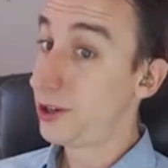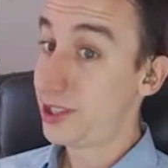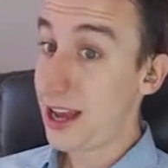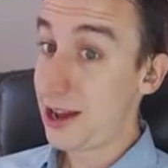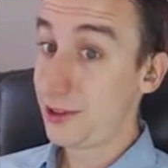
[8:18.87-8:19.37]

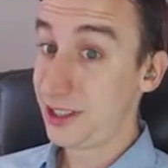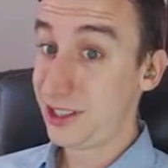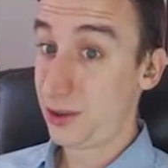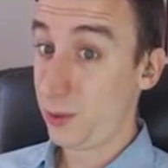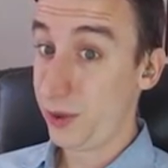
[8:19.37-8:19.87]
Turns out,
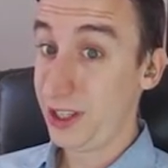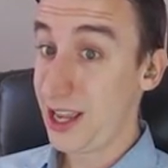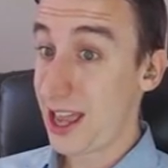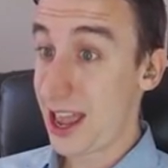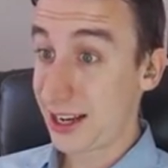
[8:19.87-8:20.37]
this is a
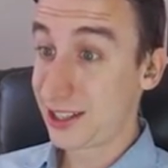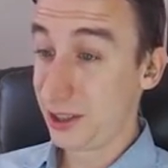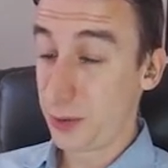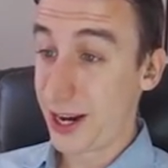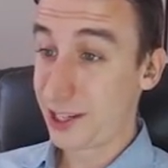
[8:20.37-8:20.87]
really
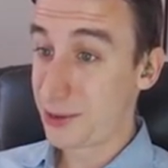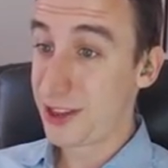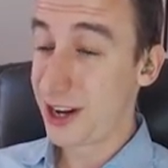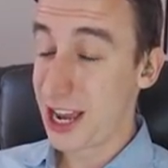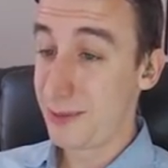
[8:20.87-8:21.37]
excellent way to
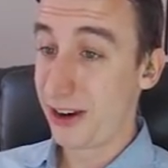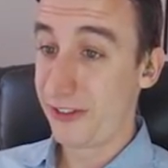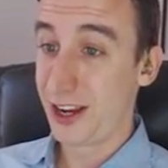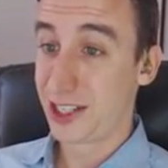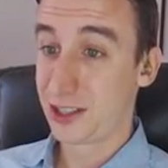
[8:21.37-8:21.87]
spend the nightmare
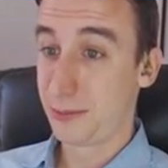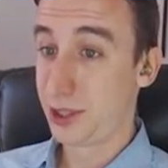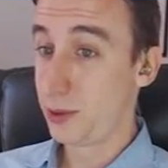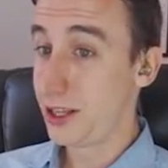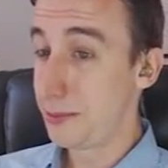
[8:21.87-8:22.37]
phase,
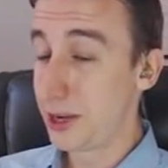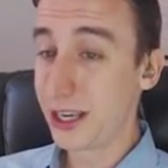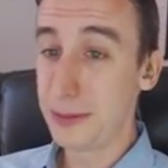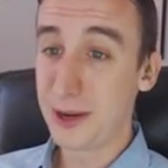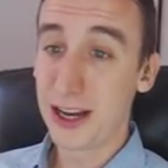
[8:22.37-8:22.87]
between the
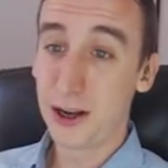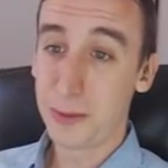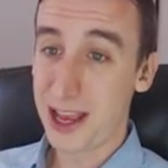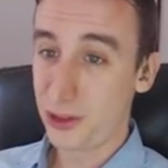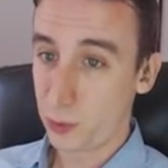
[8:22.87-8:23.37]
monkey
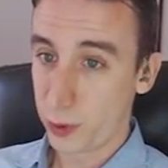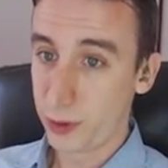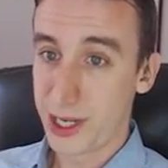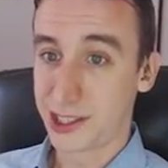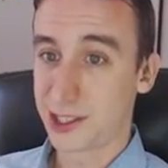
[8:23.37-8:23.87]
biome and the
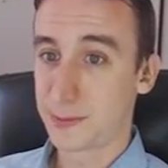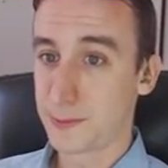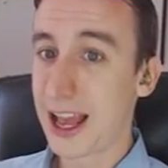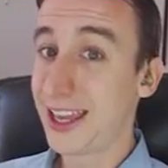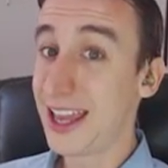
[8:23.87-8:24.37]
ruins.
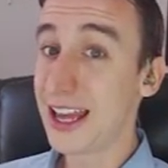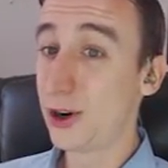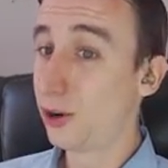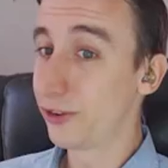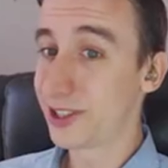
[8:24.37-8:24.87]
I
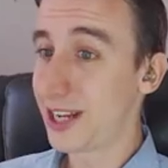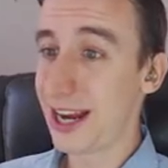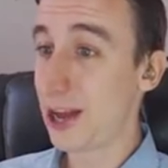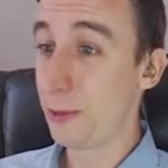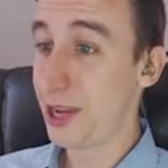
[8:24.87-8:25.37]
can't
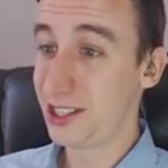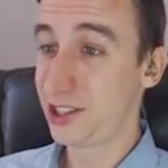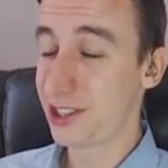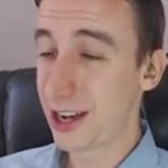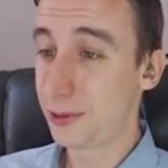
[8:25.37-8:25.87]
overstate how
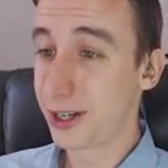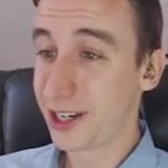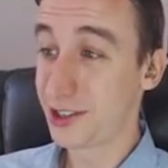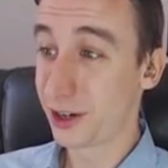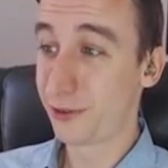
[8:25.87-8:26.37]
amazing shadow
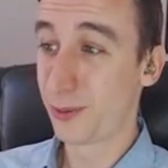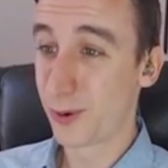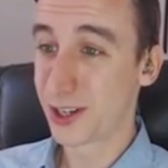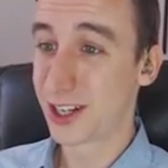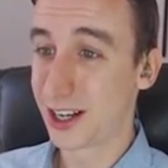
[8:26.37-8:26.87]
monkeys are for
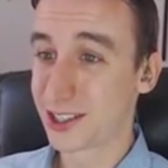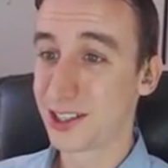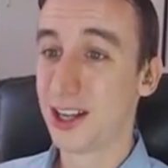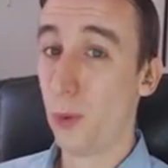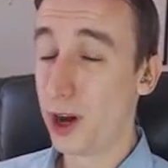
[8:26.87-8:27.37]

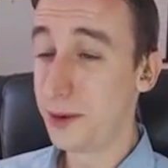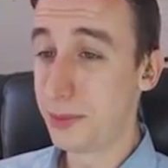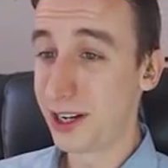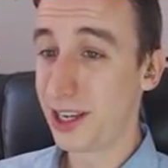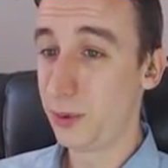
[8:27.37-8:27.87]
Wortox. One
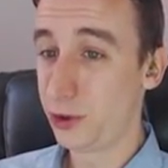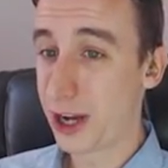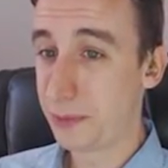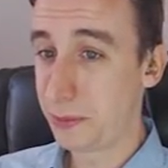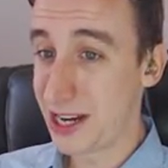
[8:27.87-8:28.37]
monkey will
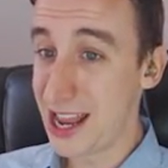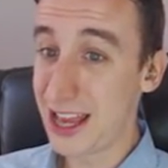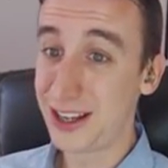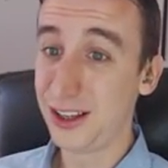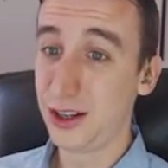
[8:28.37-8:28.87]
drop a
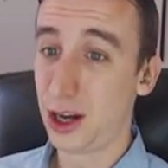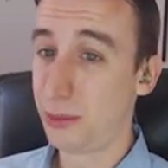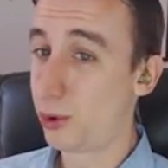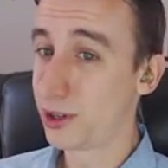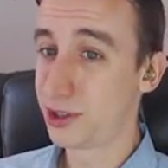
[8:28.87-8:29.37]
banana, a
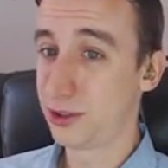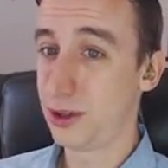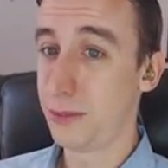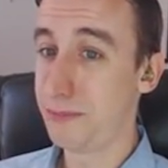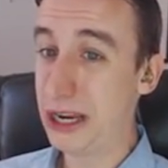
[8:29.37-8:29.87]

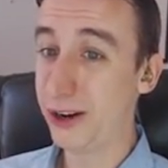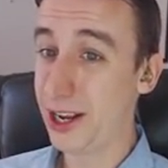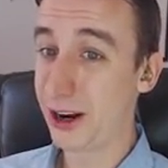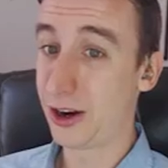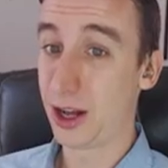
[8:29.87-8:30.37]
morsel, beard
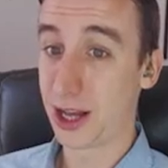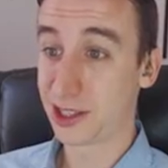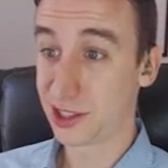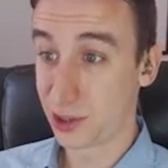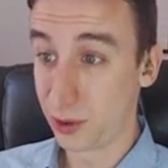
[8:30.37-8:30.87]
hair, a
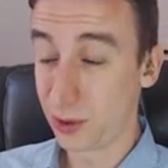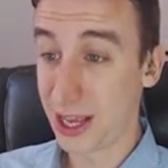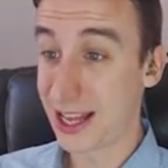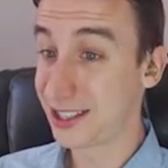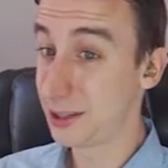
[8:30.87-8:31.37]

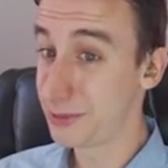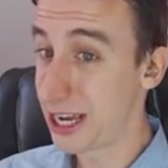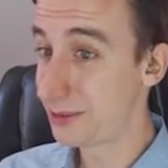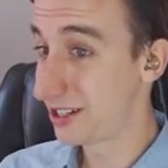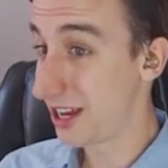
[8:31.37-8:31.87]
soul, and
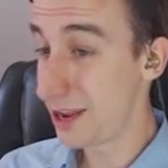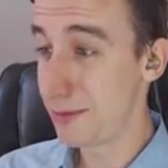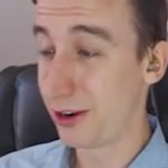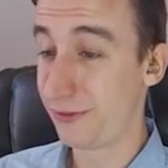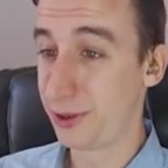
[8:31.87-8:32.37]
sometimes
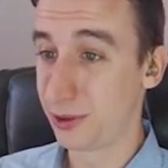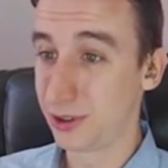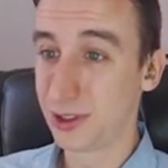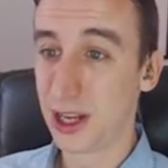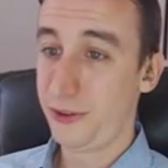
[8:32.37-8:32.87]
nightmare
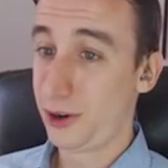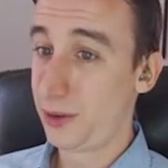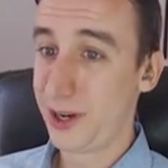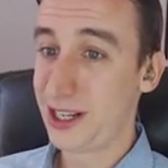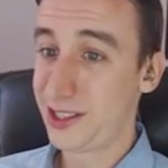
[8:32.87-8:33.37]
fuel. If you're
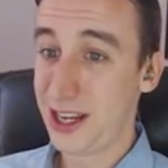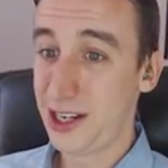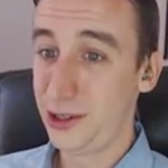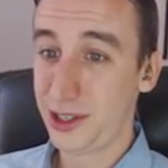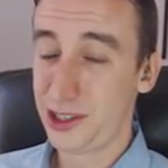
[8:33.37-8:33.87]
already
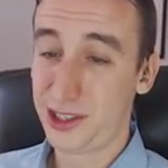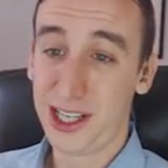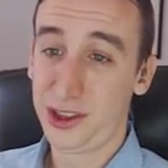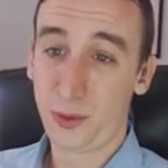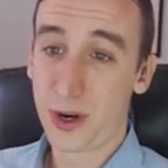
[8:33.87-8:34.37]
insane, you can
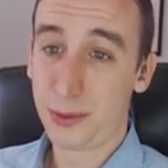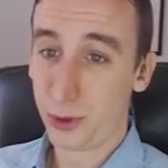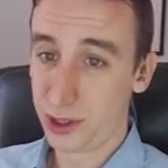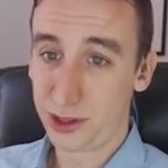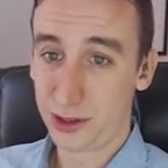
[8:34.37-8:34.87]
just eat the raw
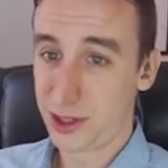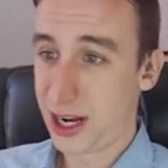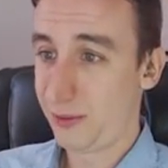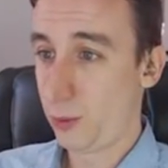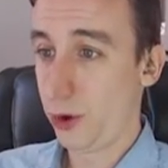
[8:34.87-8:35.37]
morsels and
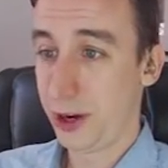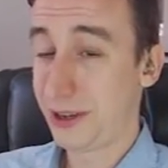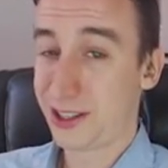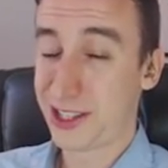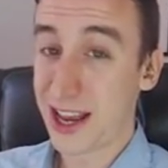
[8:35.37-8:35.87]
not even worry
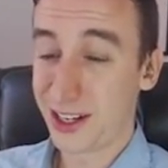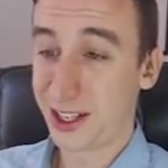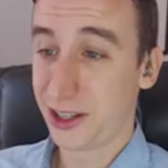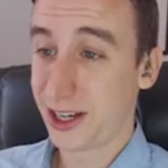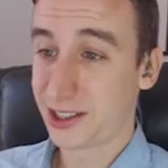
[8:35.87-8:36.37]
about
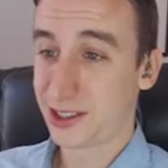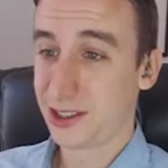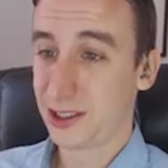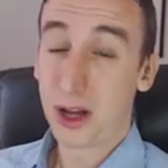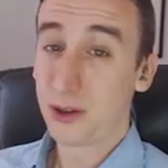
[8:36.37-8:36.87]
sanity loss.
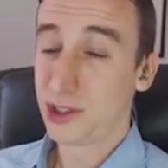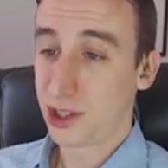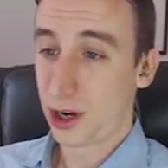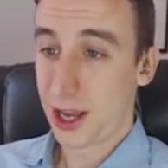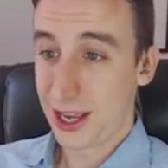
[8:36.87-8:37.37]

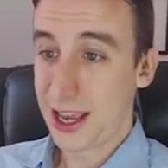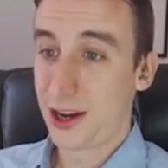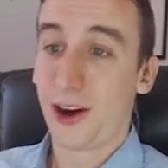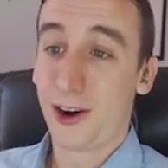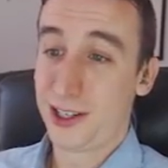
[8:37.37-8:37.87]
Moggles,
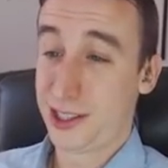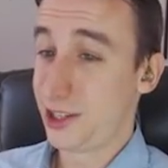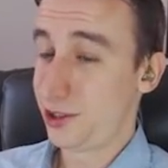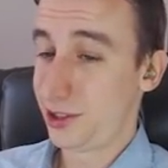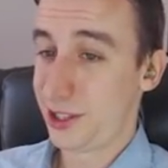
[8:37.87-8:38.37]
again, are
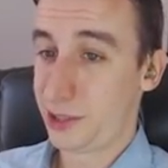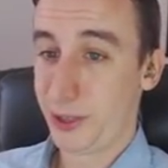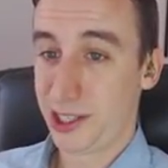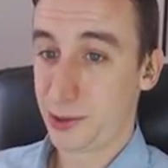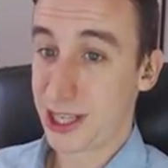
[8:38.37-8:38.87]
essential to this
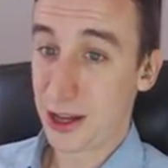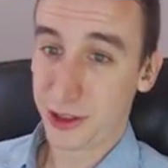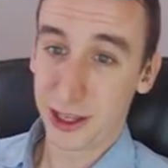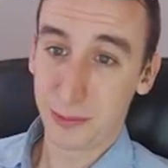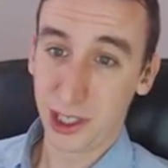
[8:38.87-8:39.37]
because
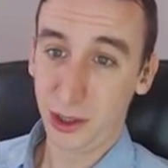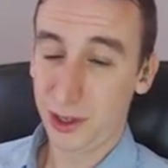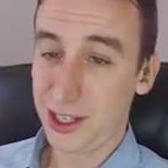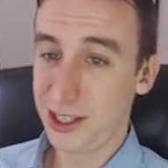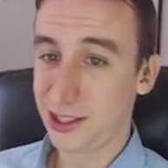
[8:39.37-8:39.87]
without them, you
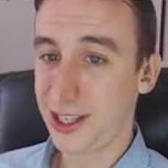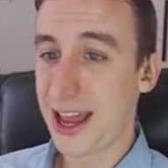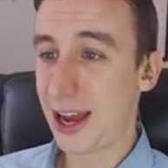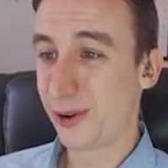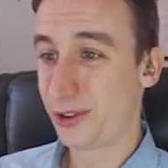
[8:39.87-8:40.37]
can easily
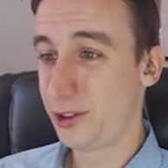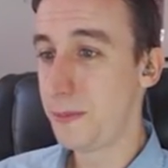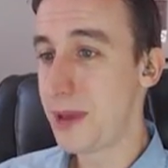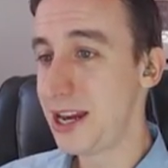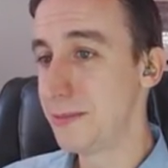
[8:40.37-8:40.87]
aggro
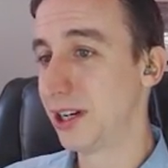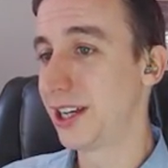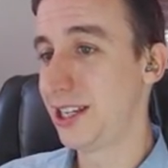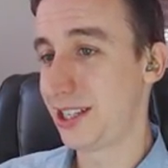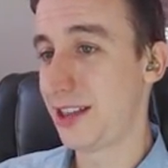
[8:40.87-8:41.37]
too many
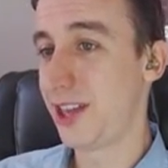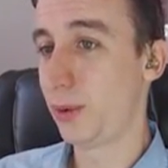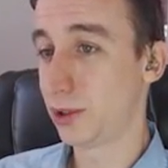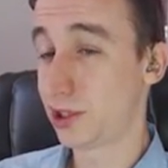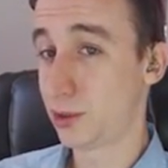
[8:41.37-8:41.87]
monkeys and they
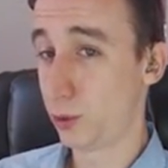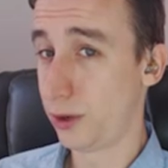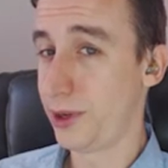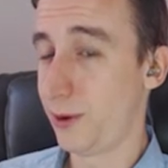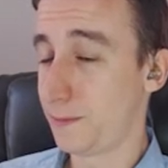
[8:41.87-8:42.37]
will
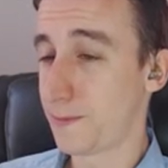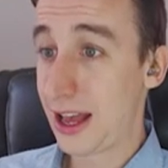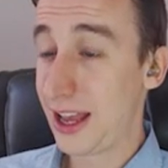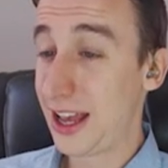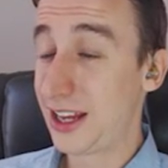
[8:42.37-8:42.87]
swarm you.
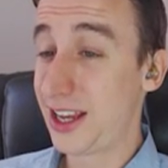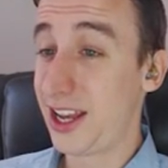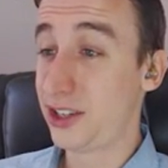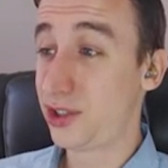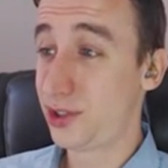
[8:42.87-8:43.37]
I had
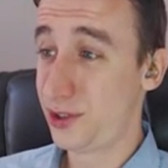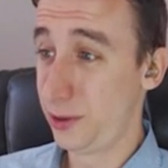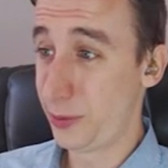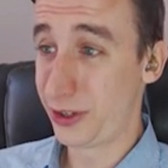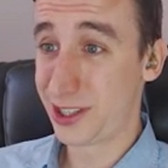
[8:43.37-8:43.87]
a
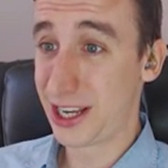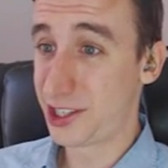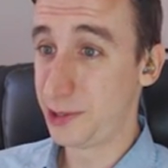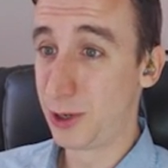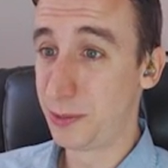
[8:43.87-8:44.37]
super
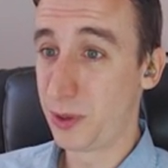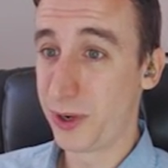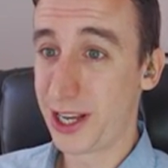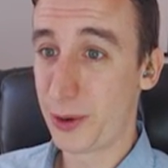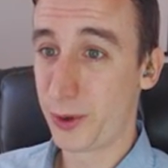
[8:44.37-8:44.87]
sketchy moment
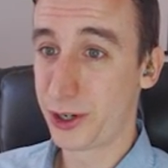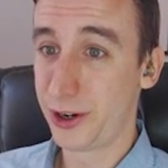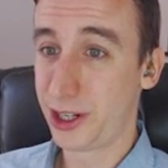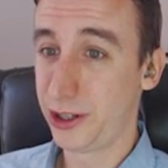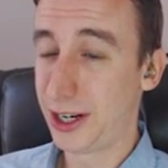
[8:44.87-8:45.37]
when I
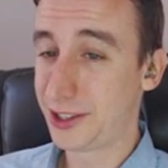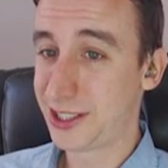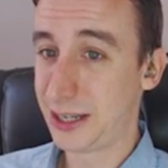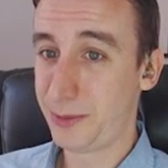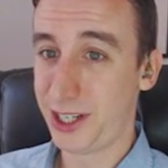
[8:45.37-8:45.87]
returned to clear out the
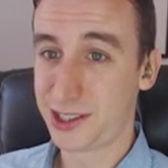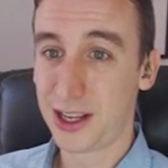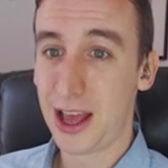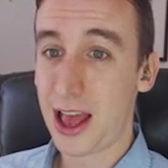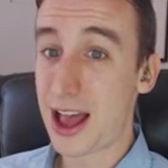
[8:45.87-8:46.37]
set piece.
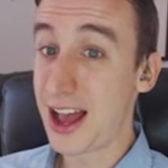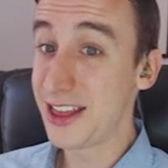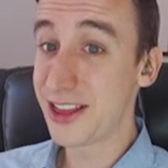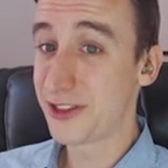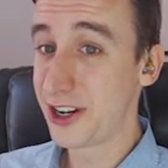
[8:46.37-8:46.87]

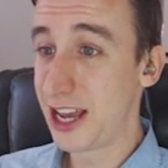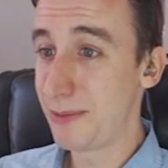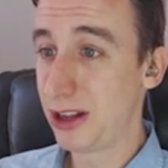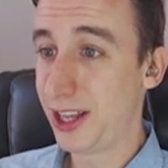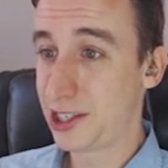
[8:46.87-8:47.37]
I thought the
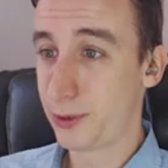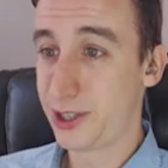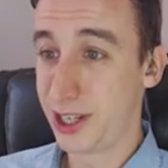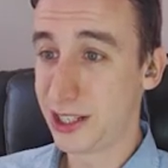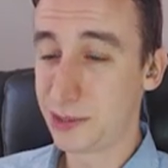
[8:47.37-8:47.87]
Nightmare Lights were
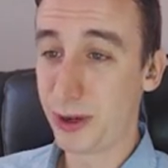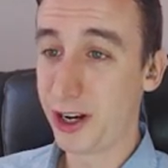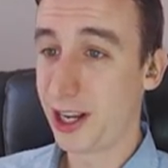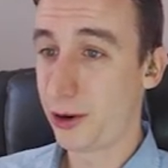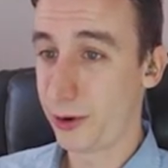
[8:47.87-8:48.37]
done
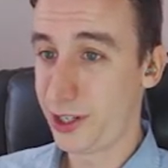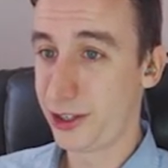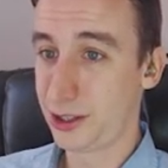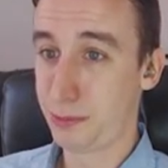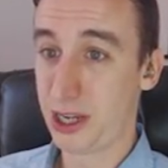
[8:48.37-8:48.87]
spawning creatures,